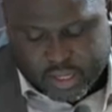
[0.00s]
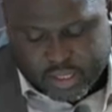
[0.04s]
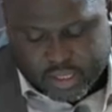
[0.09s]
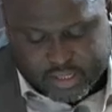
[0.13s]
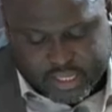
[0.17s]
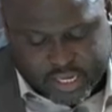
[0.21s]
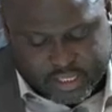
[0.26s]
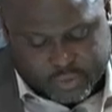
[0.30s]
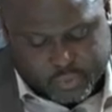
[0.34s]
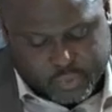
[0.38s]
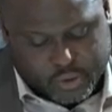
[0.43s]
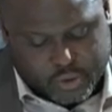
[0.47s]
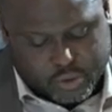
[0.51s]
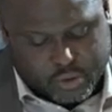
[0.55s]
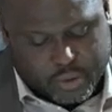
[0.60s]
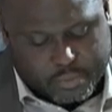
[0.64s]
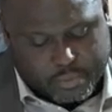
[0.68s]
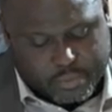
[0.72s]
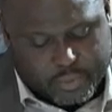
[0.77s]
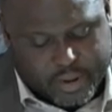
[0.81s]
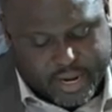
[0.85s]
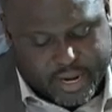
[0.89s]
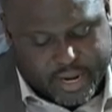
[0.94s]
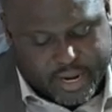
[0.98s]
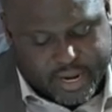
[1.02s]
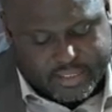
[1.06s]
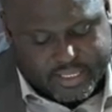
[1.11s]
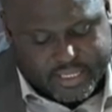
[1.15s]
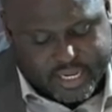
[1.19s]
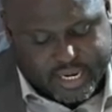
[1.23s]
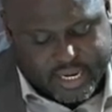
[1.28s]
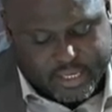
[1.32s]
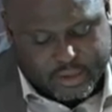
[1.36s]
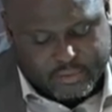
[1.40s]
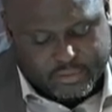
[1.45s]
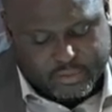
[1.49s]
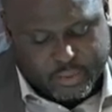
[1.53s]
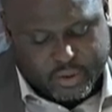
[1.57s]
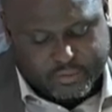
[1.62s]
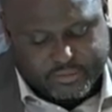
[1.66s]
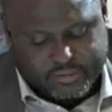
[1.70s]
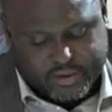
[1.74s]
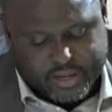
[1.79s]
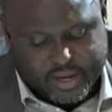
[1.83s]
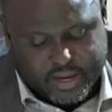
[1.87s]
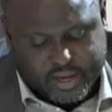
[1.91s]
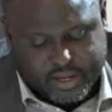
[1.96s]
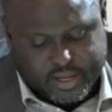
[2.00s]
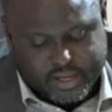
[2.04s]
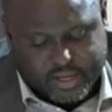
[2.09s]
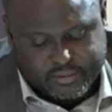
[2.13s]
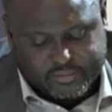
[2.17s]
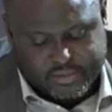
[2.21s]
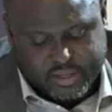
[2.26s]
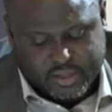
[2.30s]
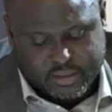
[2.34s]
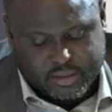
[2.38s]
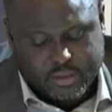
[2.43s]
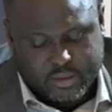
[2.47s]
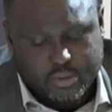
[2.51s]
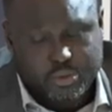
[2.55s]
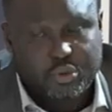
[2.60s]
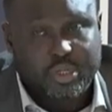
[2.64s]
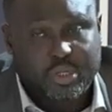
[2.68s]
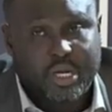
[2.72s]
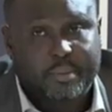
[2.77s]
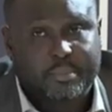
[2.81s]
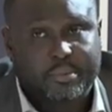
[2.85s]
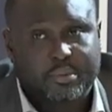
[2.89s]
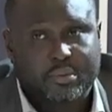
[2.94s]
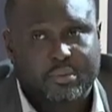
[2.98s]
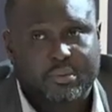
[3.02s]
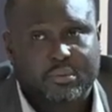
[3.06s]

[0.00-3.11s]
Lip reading: that will compromise the integrity of the welfare if that should happen.